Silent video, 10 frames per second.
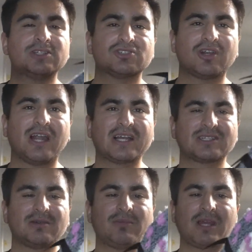Try to
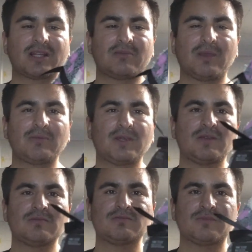actually make like
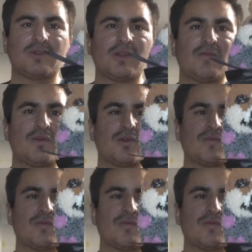maybe 3, 4, or